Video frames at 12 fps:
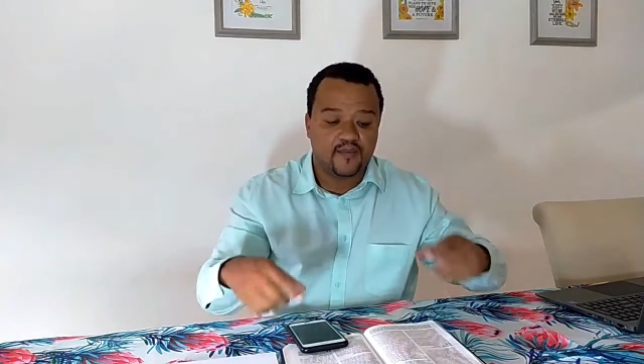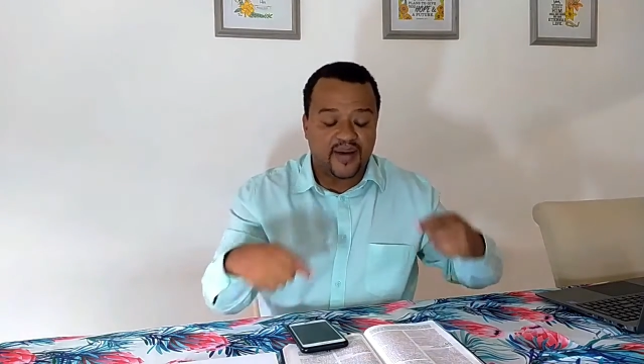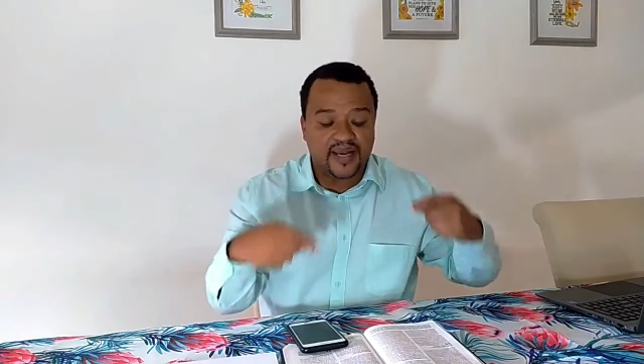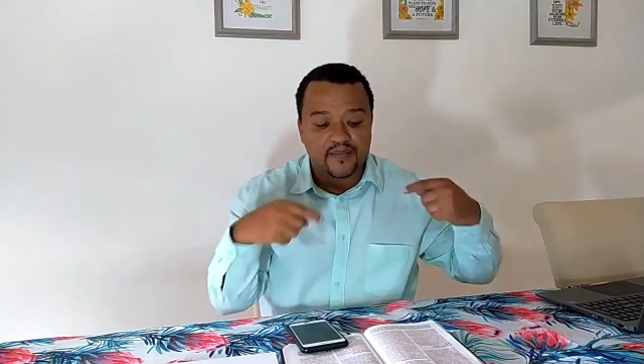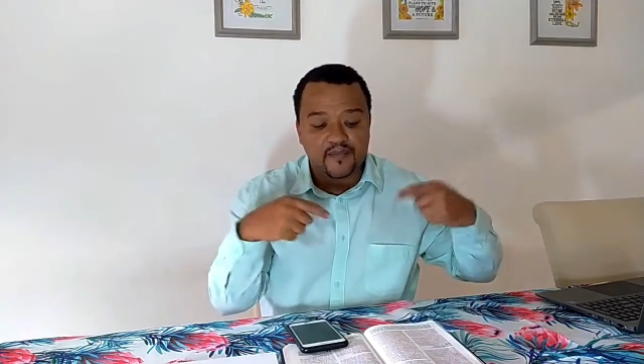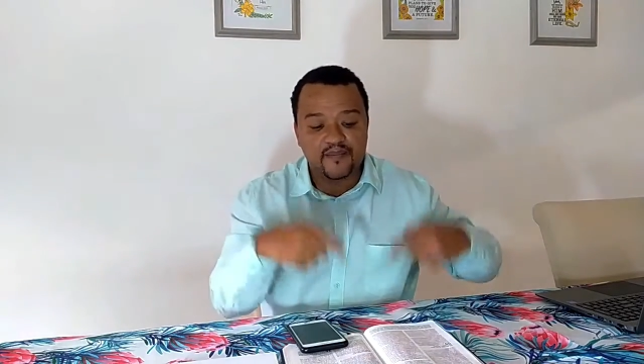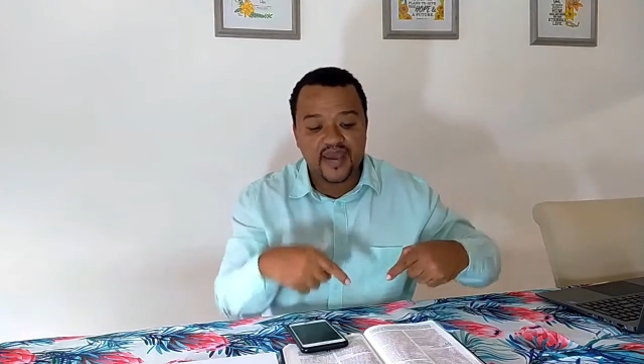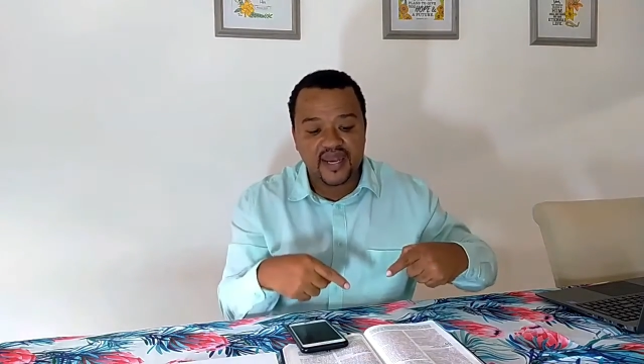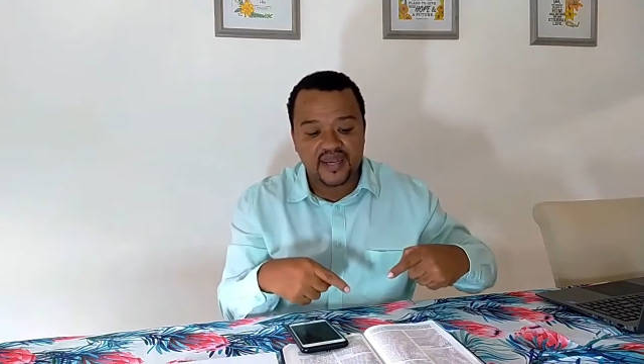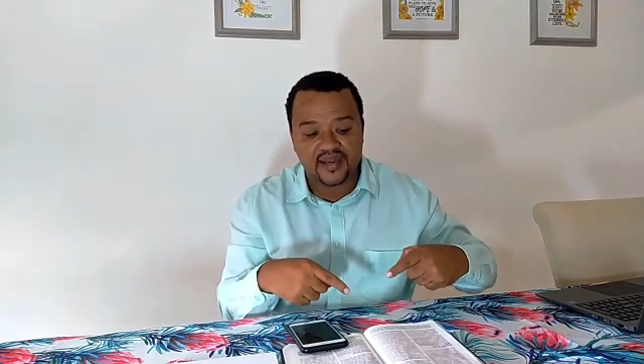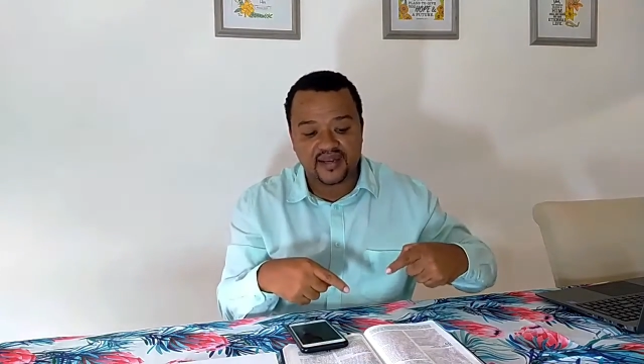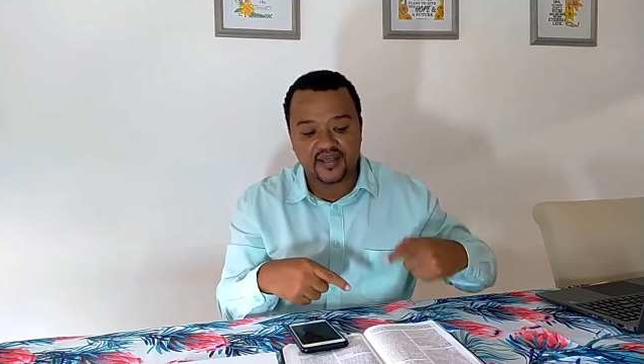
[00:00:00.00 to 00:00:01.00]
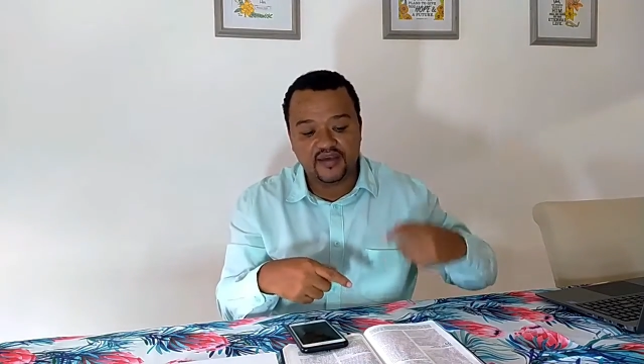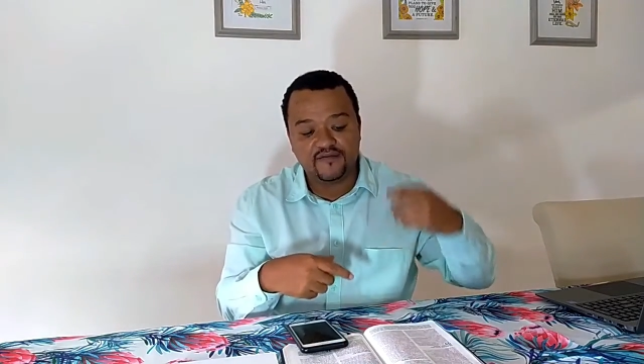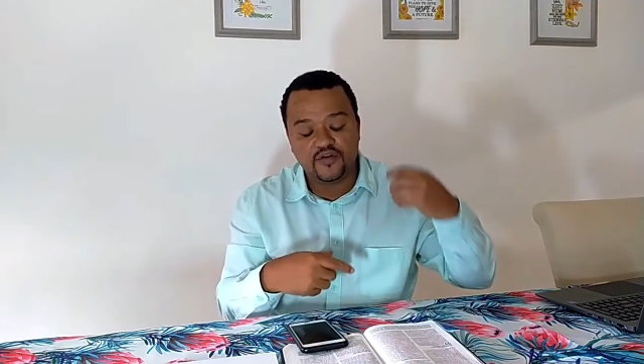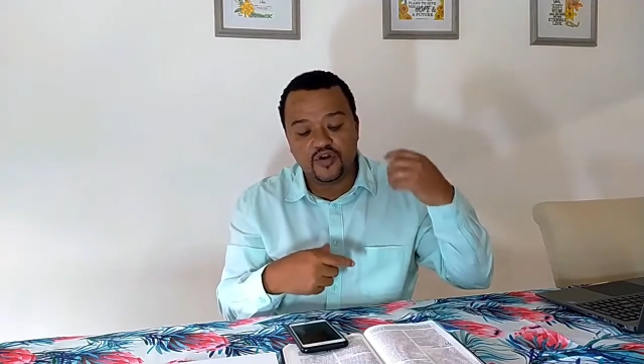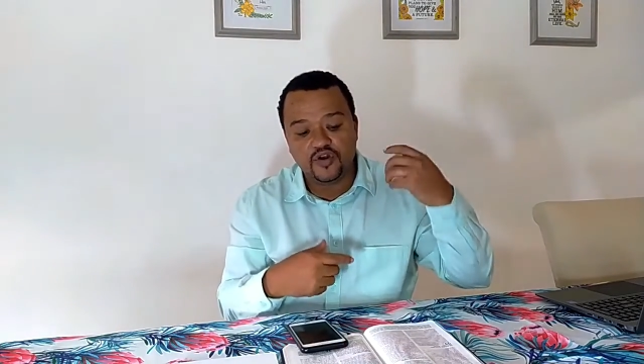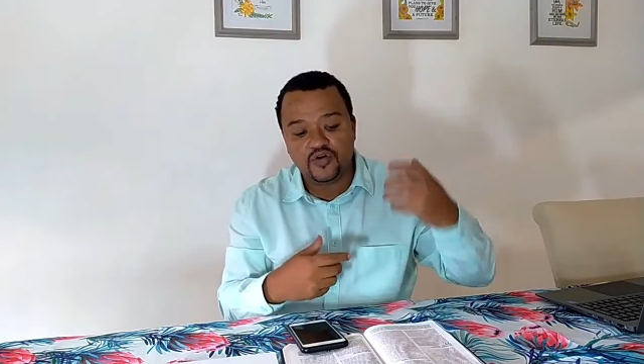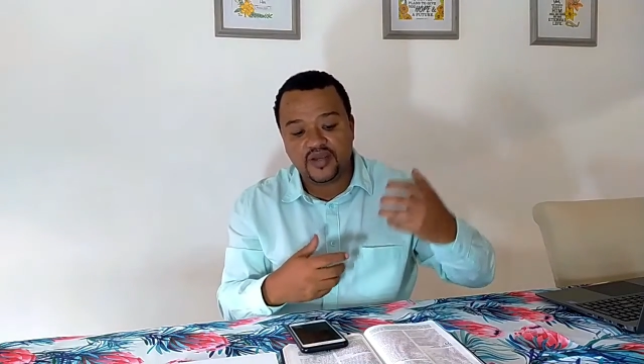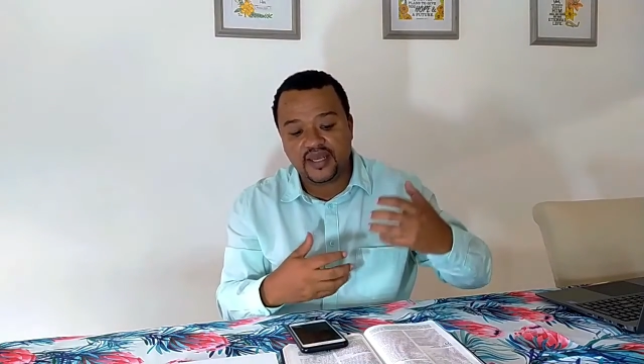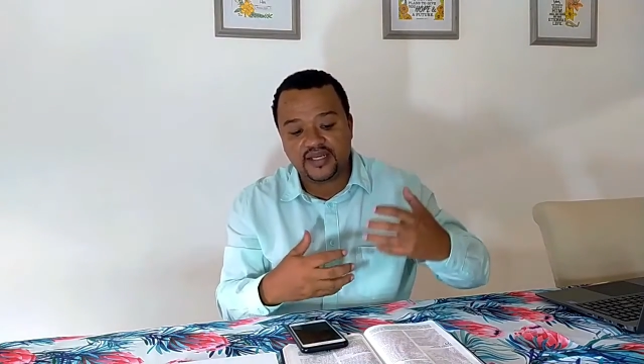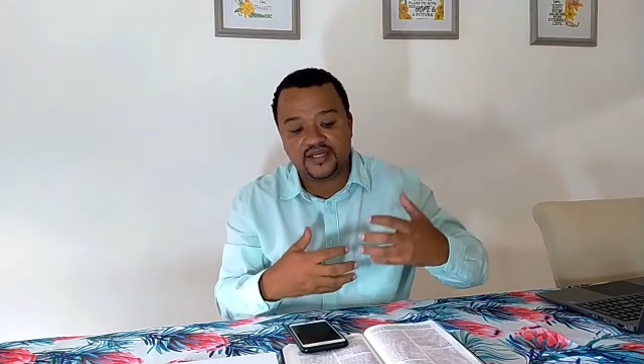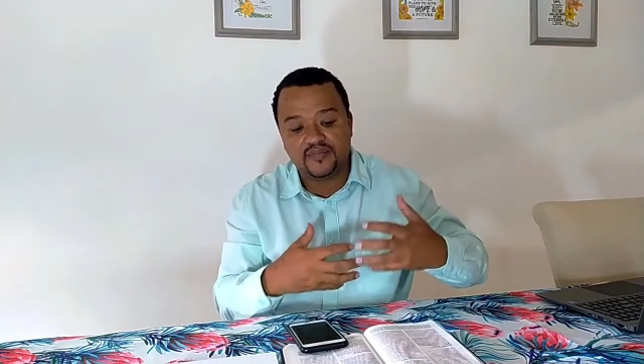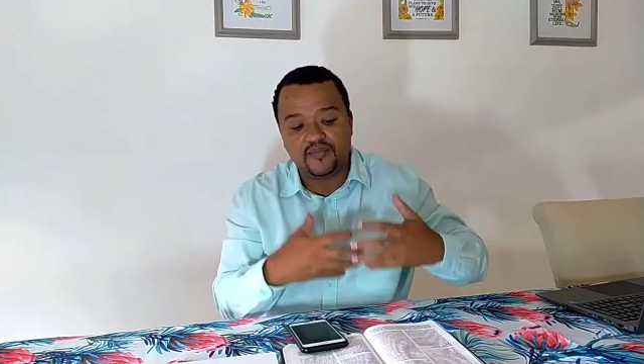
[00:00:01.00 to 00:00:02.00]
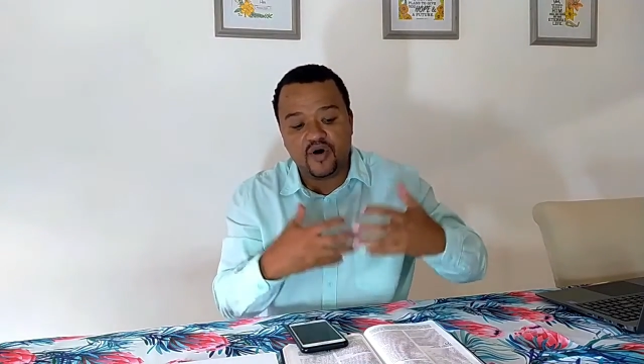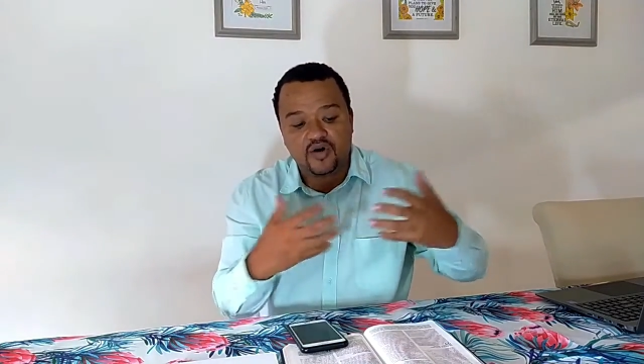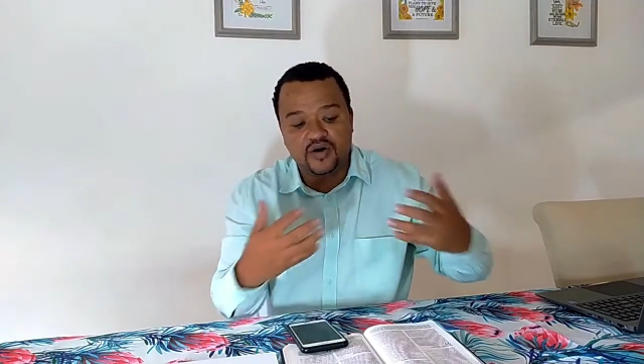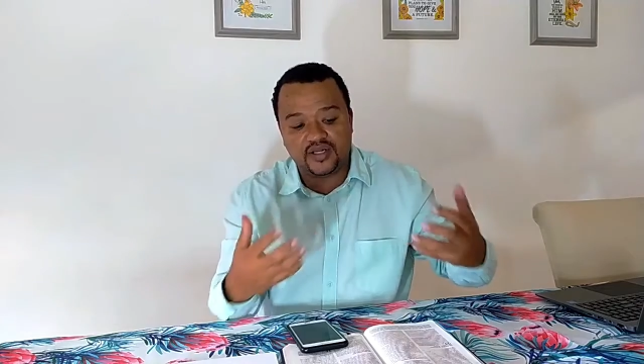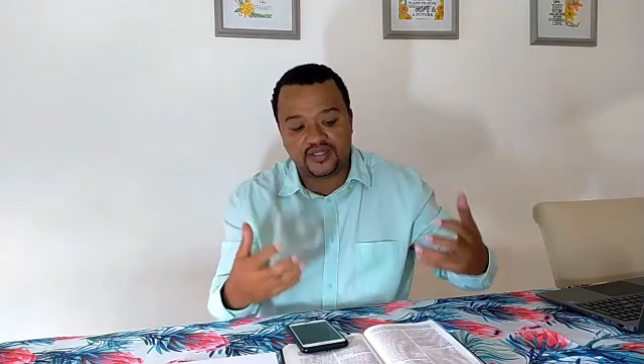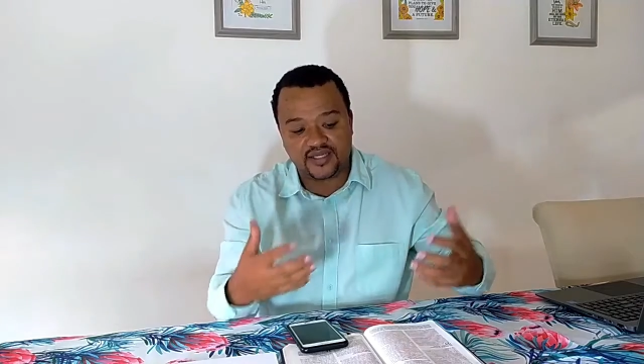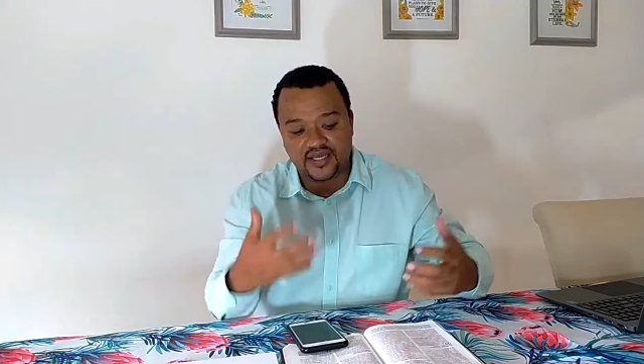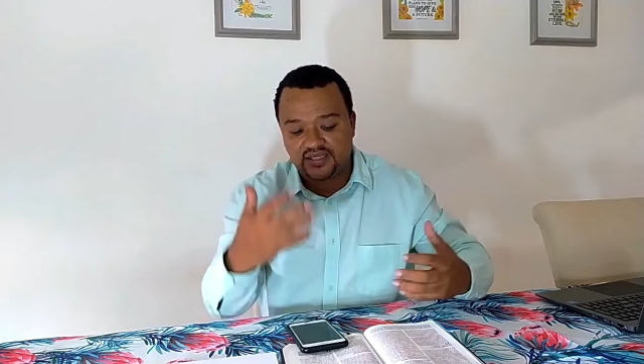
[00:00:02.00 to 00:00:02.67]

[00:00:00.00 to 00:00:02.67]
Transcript: But men, if you look at democracy,